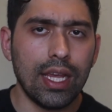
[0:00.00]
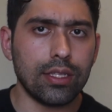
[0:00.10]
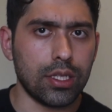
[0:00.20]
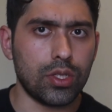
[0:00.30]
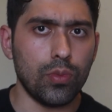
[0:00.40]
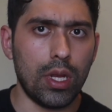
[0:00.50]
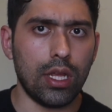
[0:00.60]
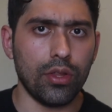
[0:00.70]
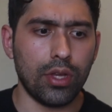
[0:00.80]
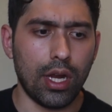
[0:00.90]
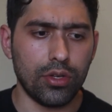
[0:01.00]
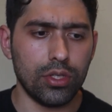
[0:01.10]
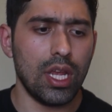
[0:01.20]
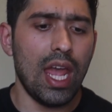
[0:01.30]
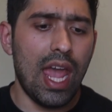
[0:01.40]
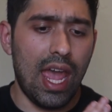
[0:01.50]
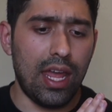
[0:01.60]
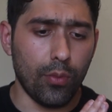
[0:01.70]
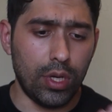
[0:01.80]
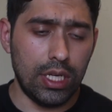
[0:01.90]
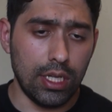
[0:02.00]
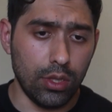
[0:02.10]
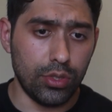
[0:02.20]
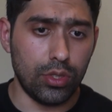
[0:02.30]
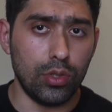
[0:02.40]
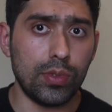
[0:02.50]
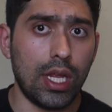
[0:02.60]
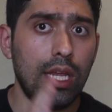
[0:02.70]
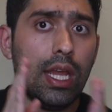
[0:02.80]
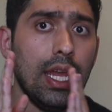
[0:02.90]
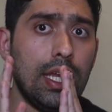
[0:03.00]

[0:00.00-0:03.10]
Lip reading: He's lost to many other characters, and when he did lose to Doomsday,